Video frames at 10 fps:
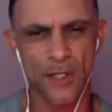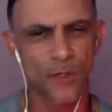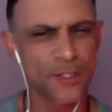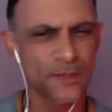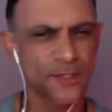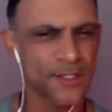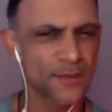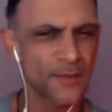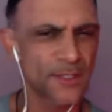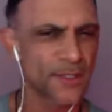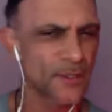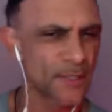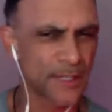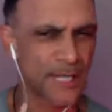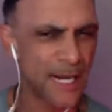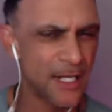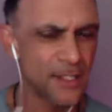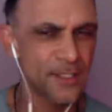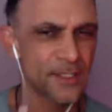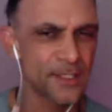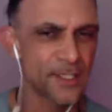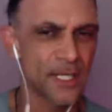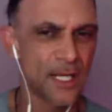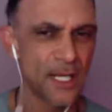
Or is it just on those certain occasions?